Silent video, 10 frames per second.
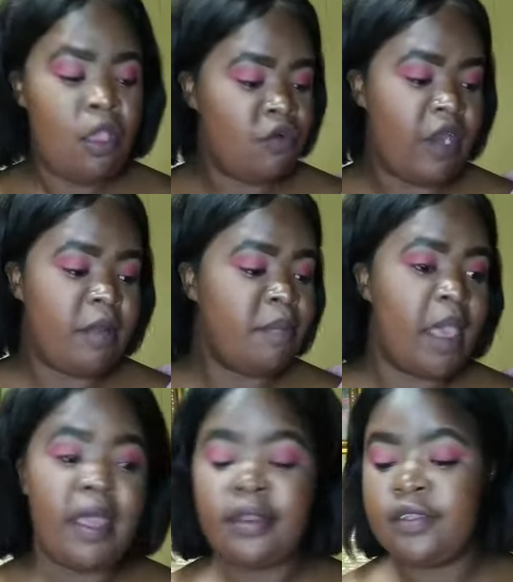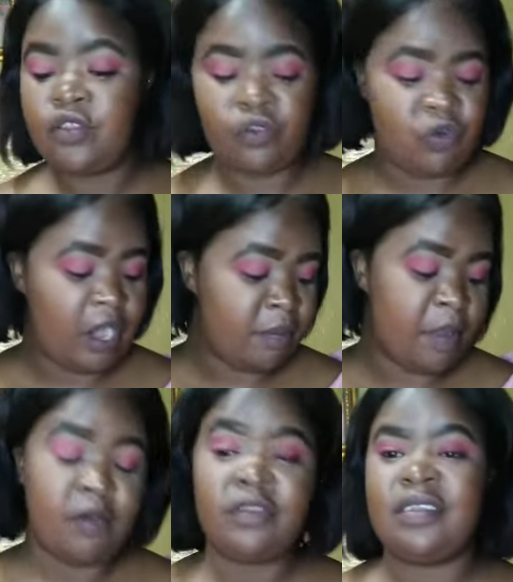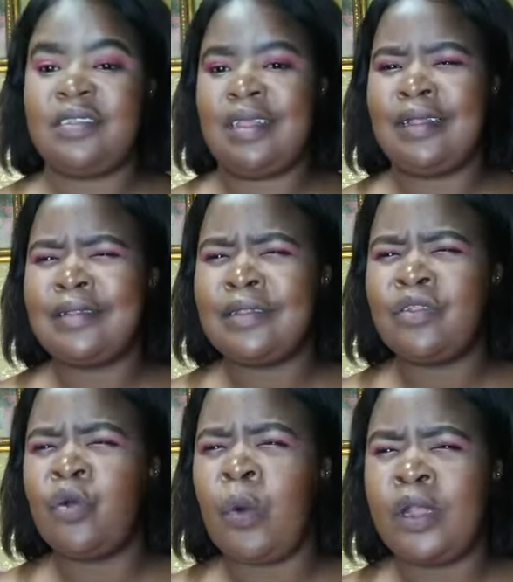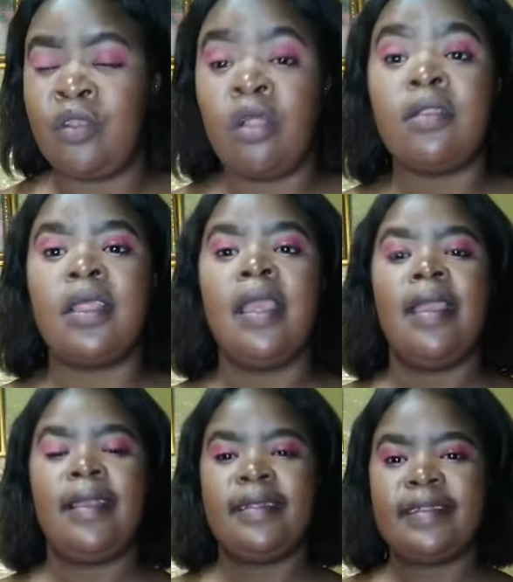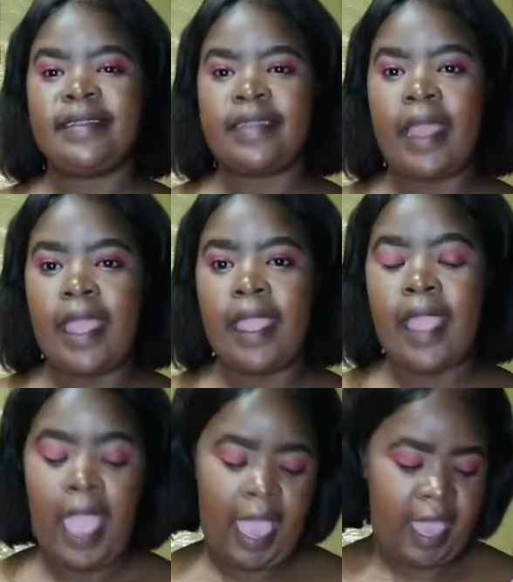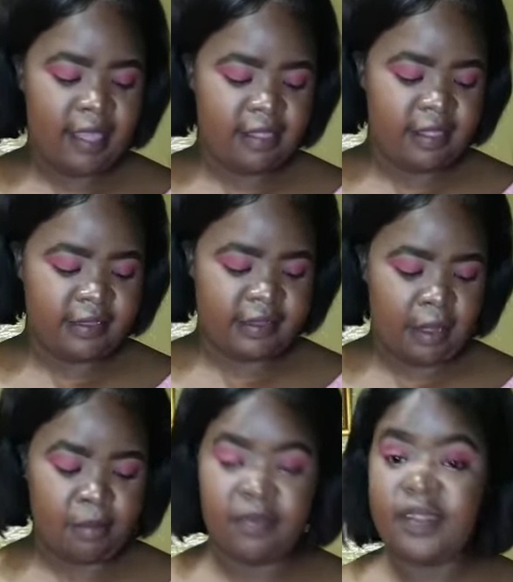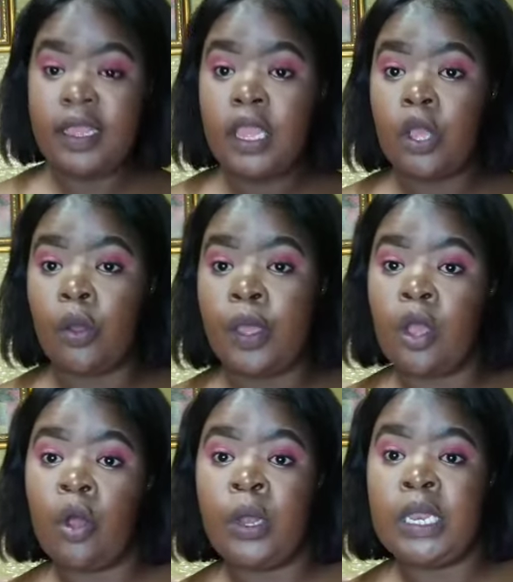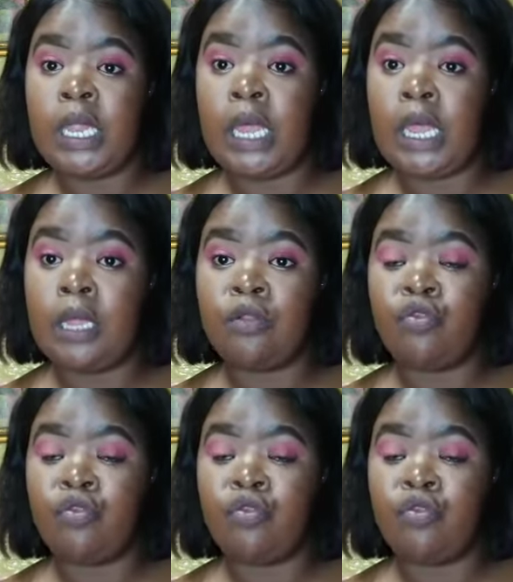grandparents or grandparents, cousins or whatnot is staying, and there's some thingy going on there.